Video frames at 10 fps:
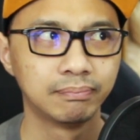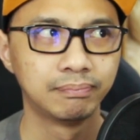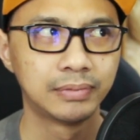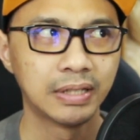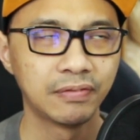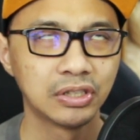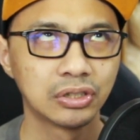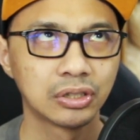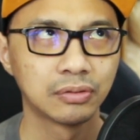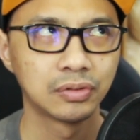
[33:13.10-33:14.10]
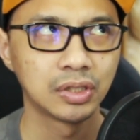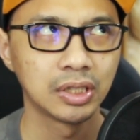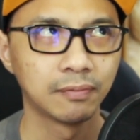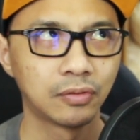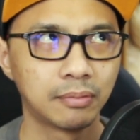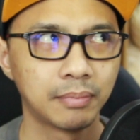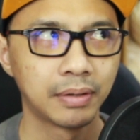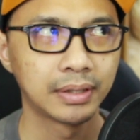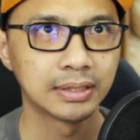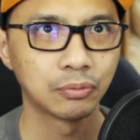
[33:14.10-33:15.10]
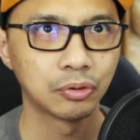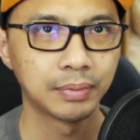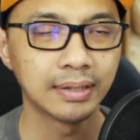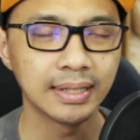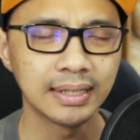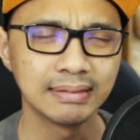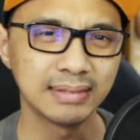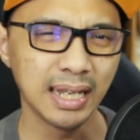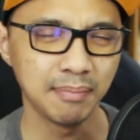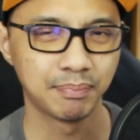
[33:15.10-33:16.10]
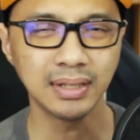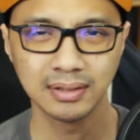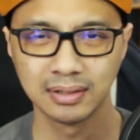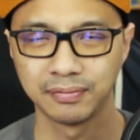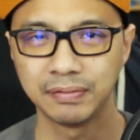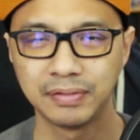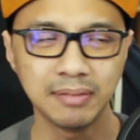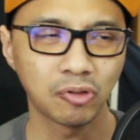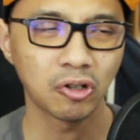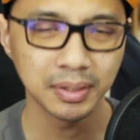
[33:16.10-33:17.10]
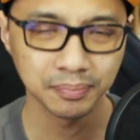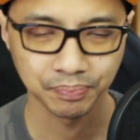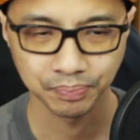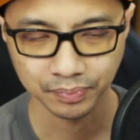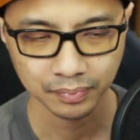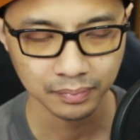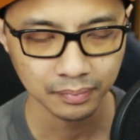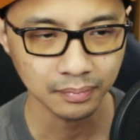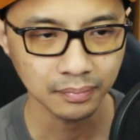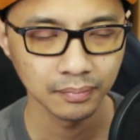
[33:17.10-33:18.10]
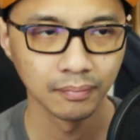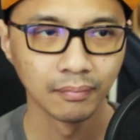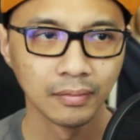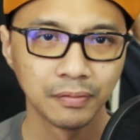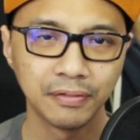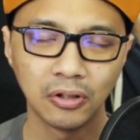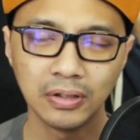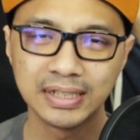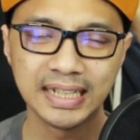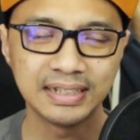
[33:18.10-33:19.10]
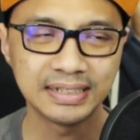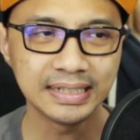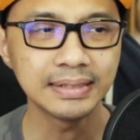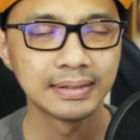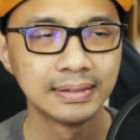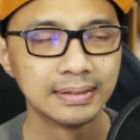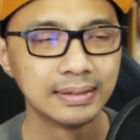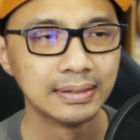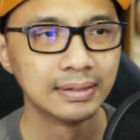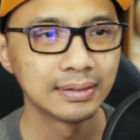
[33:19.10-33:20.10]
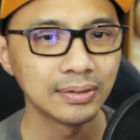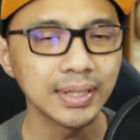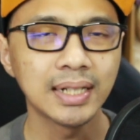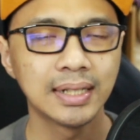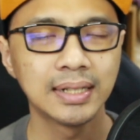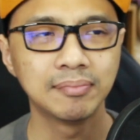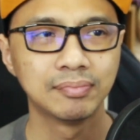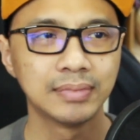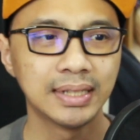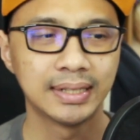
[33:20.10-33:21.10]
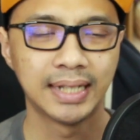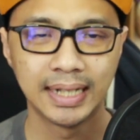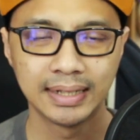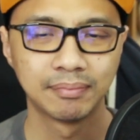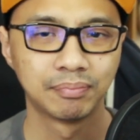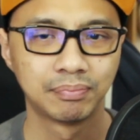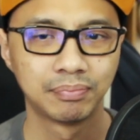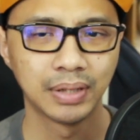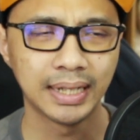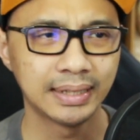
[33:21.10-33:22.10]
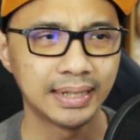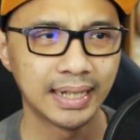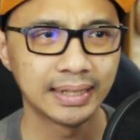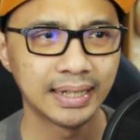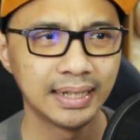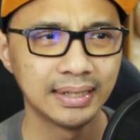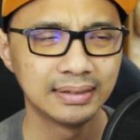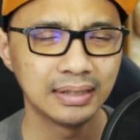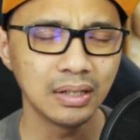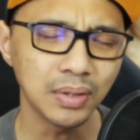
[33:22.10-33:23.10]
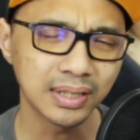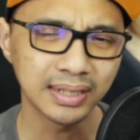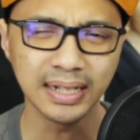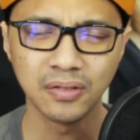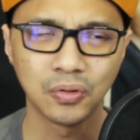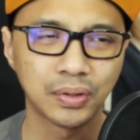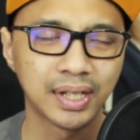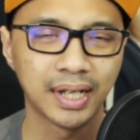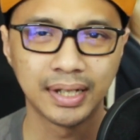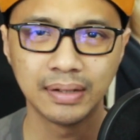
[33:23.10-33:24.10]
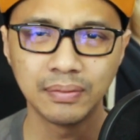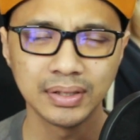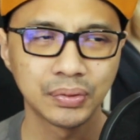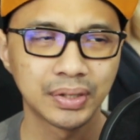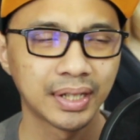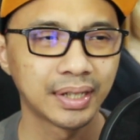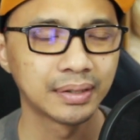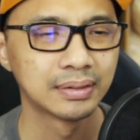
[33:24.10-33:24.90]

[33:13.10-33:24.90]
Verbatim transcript: definition of cheap for Americans, it would be yeah, 10 bucks, 15 probably, with all the DLCs. So yeah, um, did that, played that, and it was kind of okay. It was okay.